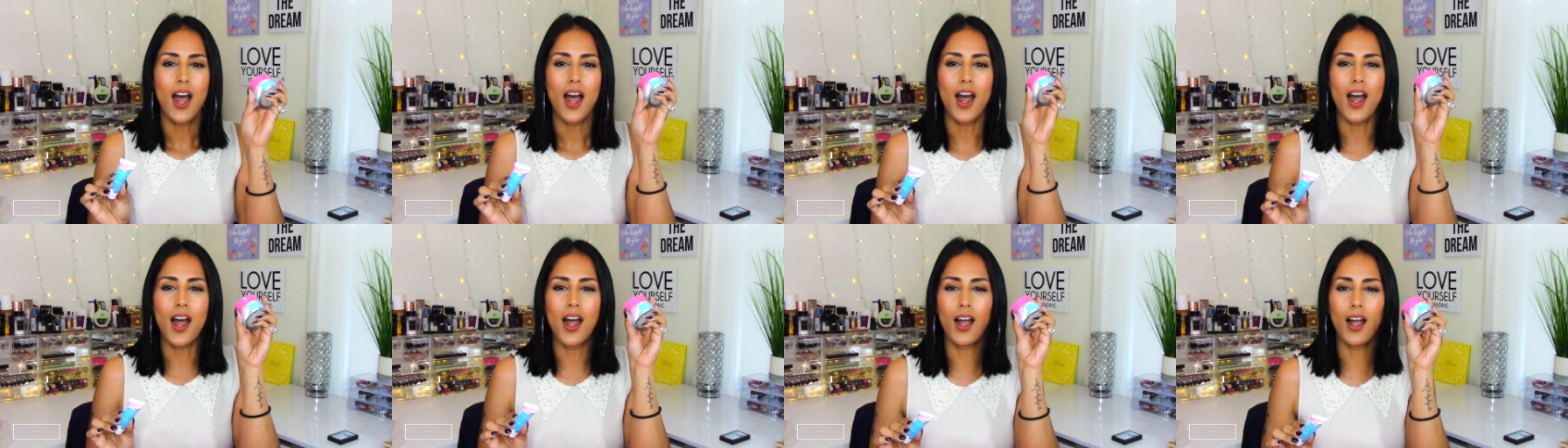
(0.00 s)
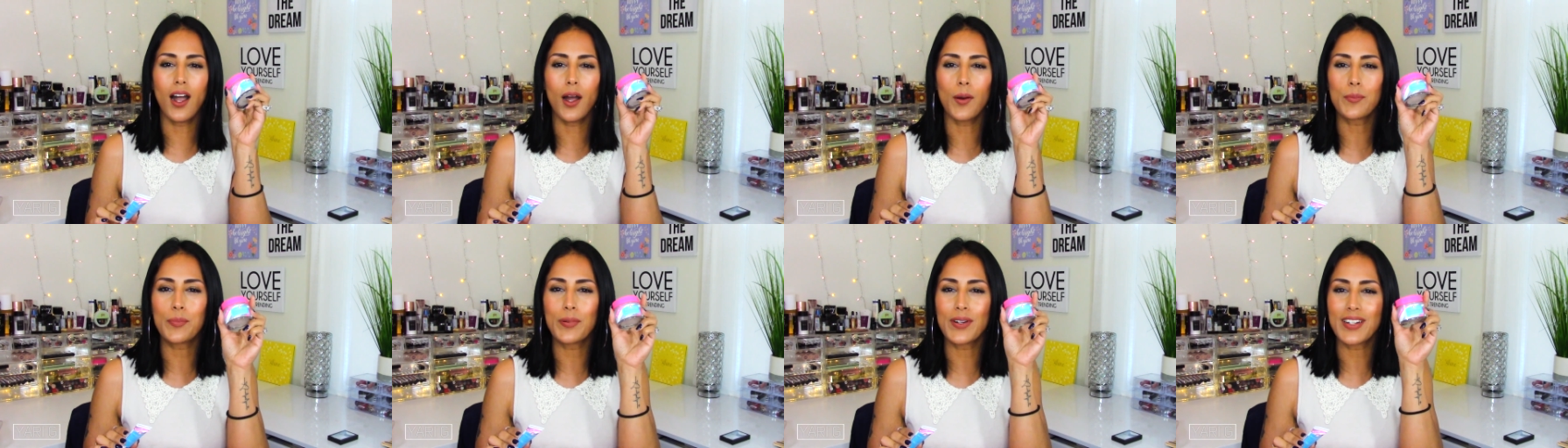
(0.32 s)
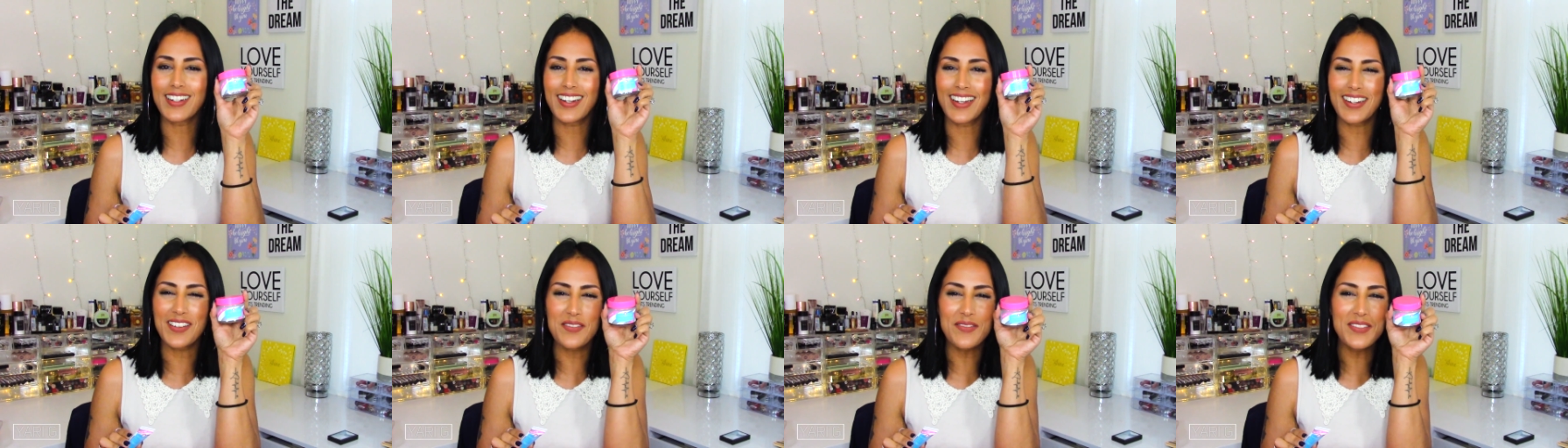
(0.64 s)
Uh,
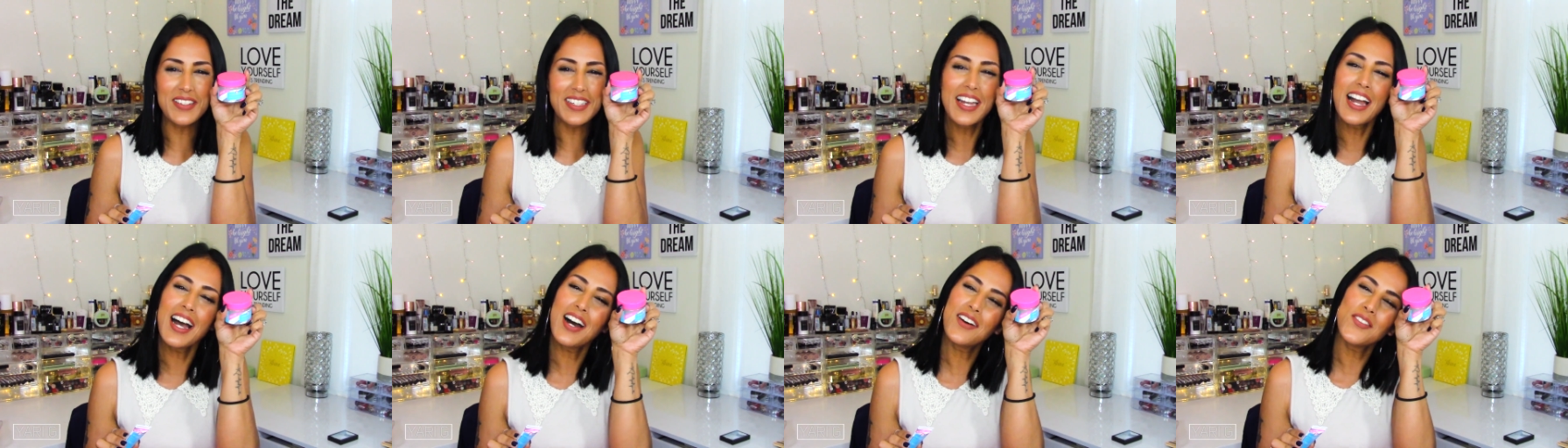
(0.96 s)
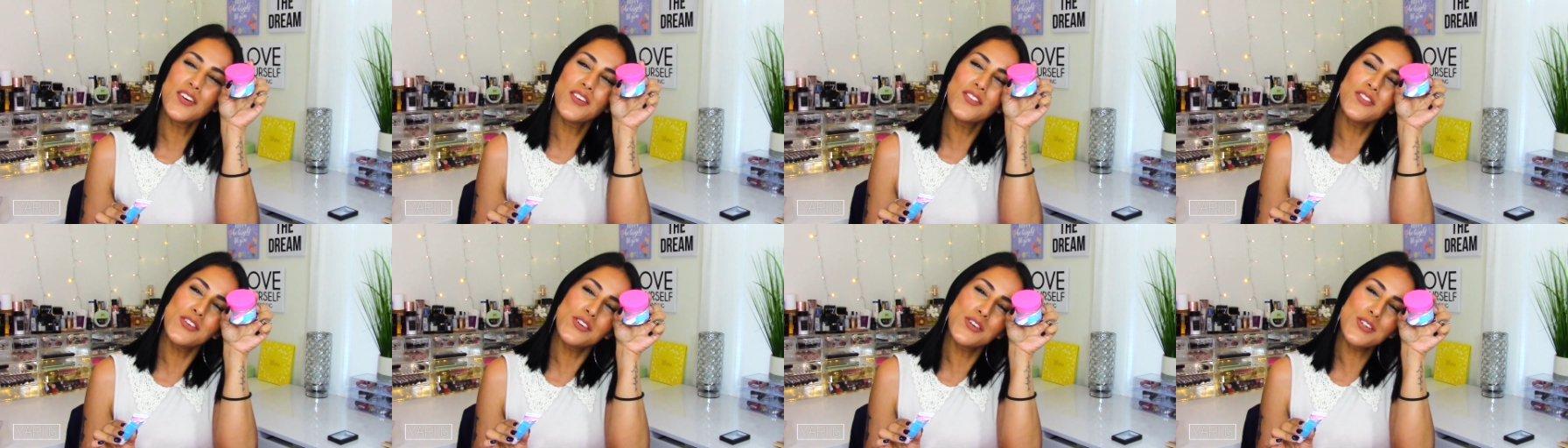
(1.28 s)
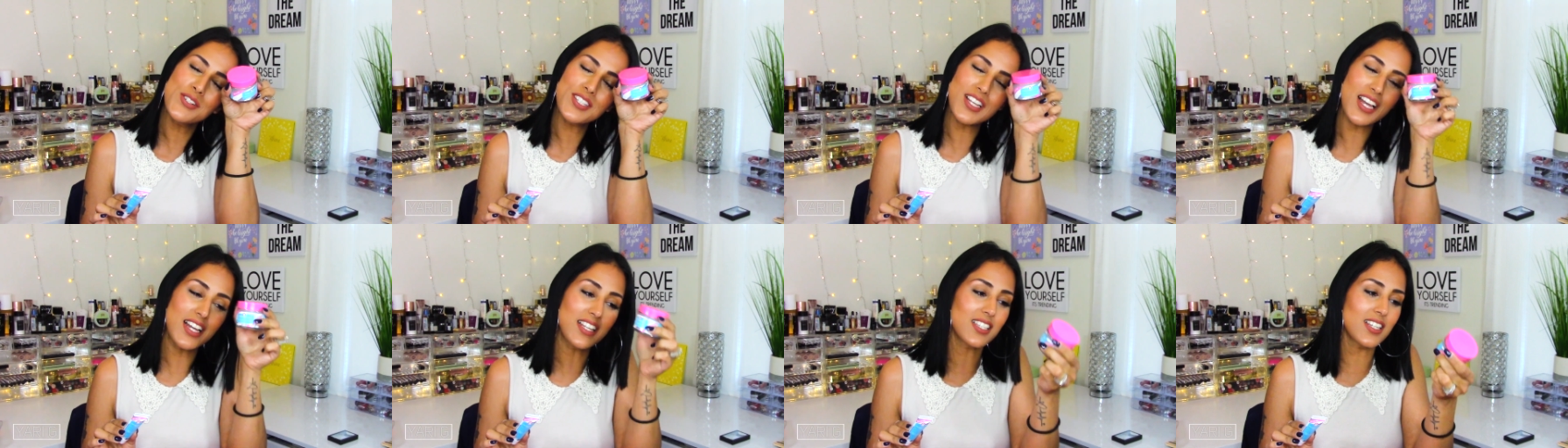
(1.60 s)
but we have a
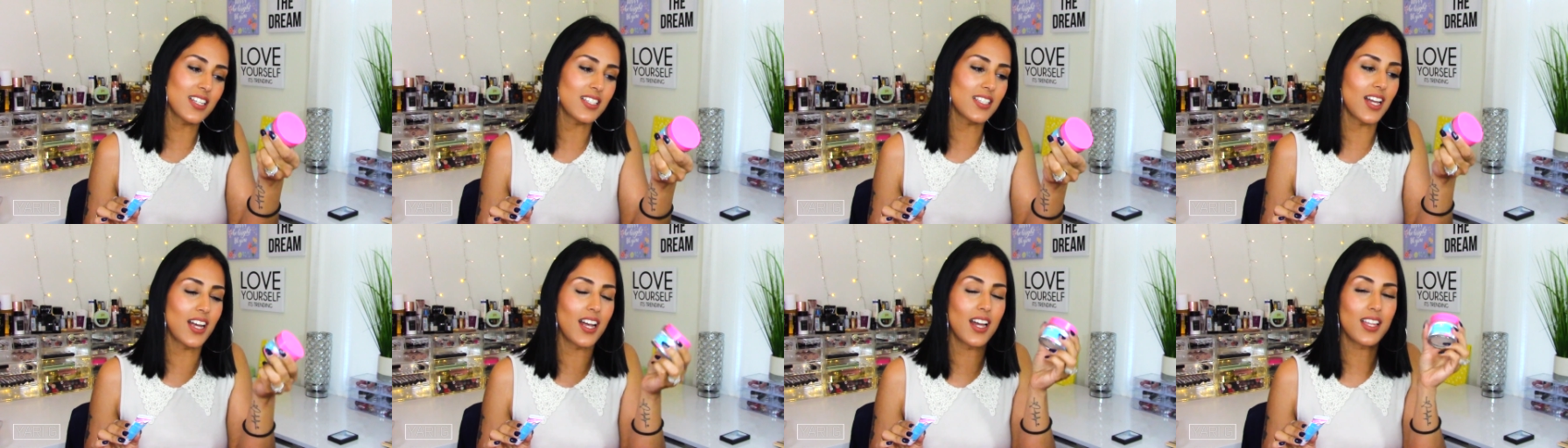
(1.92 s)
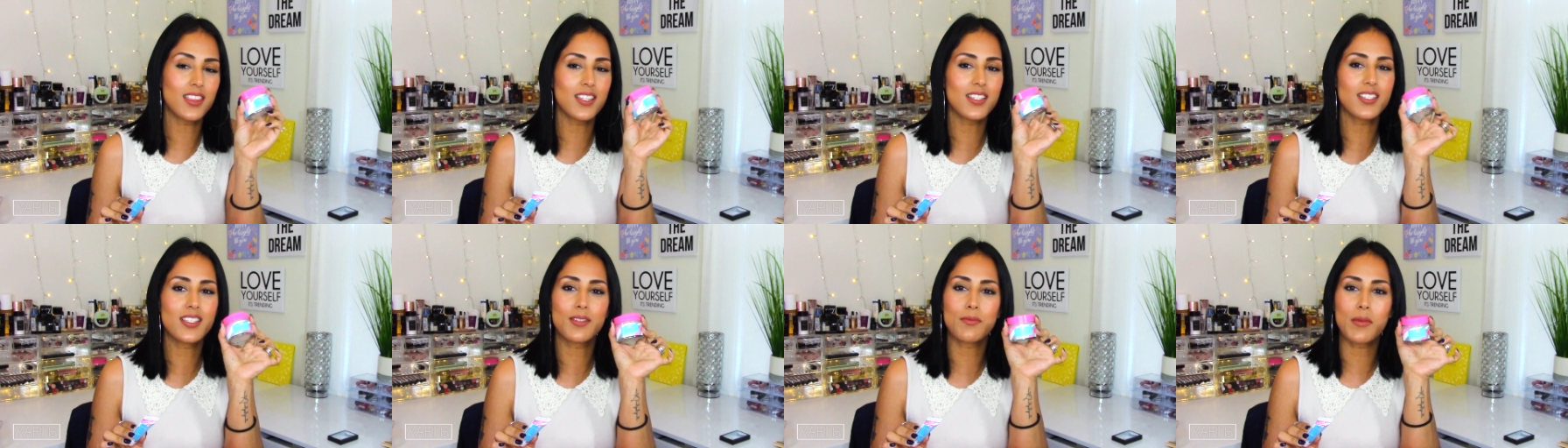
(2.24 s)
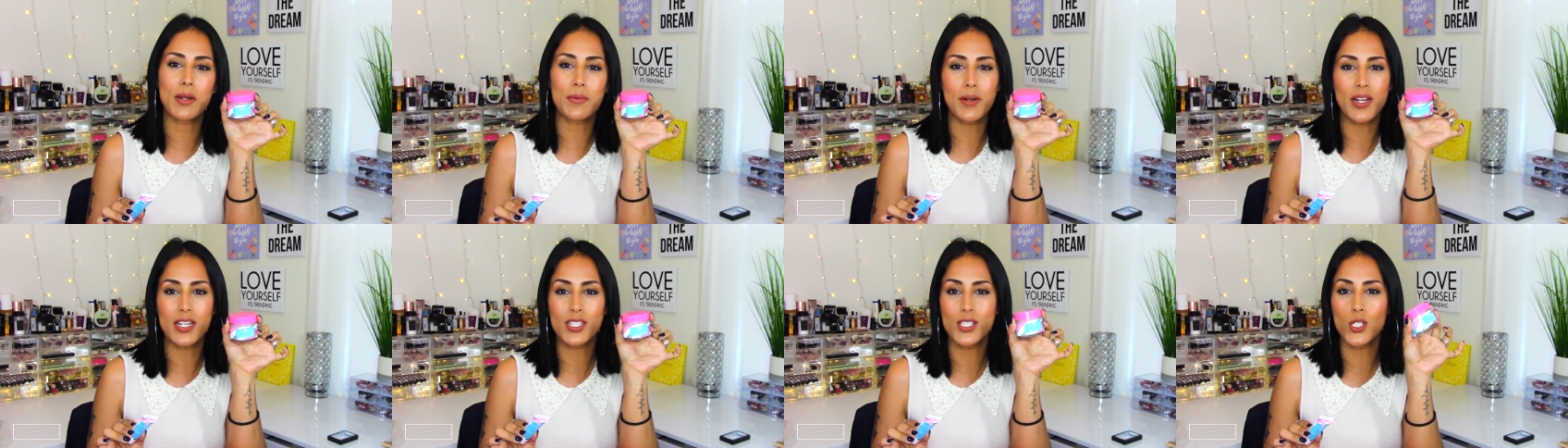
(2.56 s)
full size because I got this in
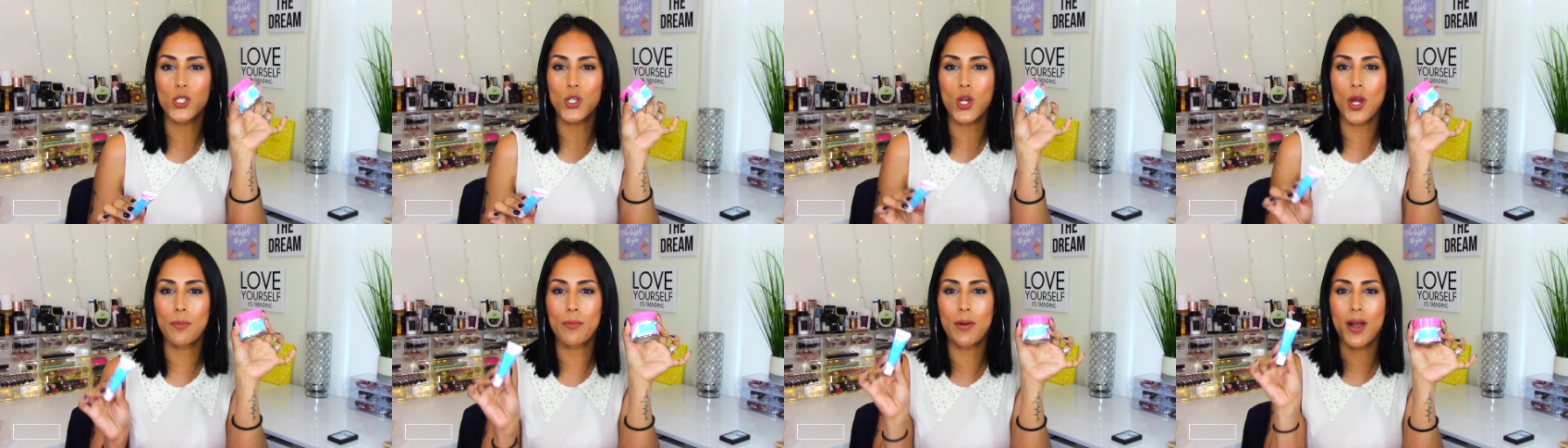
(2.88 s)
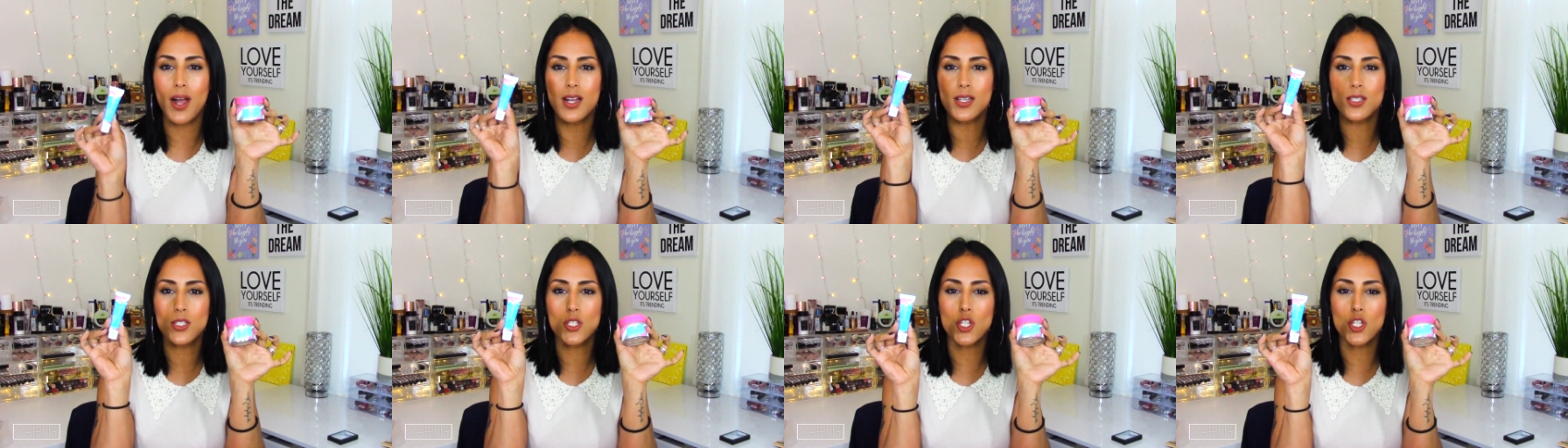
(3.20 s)
my BoxyCharm box.